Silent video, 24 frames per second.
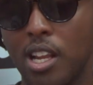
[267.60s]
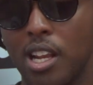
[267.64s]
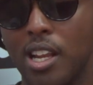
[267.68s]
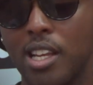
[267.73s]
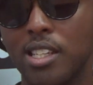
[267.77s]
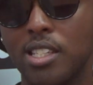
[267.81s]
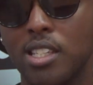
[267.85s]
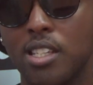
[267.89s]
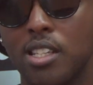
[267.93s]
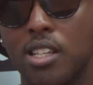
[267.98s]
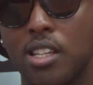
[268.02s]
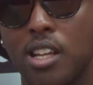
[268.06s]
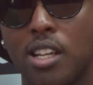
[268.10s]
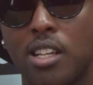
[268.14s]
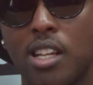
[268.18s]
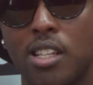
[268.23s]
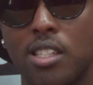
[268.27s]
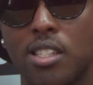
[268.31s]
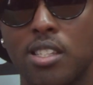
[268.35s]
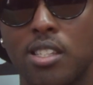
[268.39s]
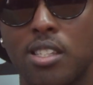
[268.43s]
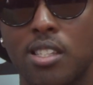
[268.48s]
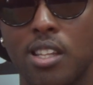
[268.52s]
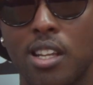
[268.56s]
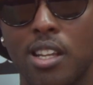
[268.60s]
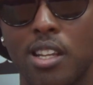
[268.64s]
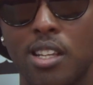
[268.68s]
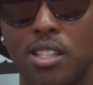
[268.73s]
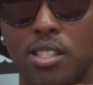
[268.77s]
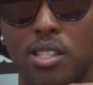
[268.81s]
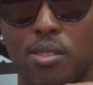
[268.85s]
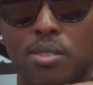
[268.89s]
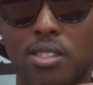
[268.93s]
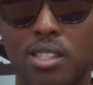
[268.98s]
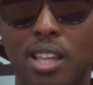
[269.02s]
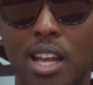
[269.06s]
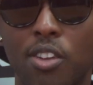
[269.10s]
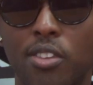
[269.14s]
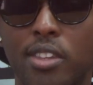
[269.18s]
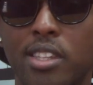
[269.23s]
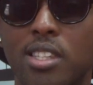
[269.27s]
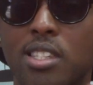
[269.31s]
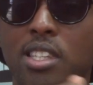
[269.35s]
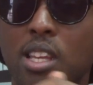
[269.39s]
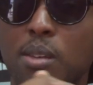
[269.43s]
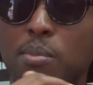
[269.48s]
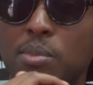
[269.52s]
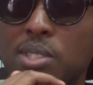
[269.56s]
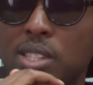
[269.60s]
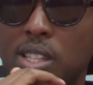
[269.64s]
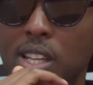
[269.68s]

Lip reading: Let us stand on the same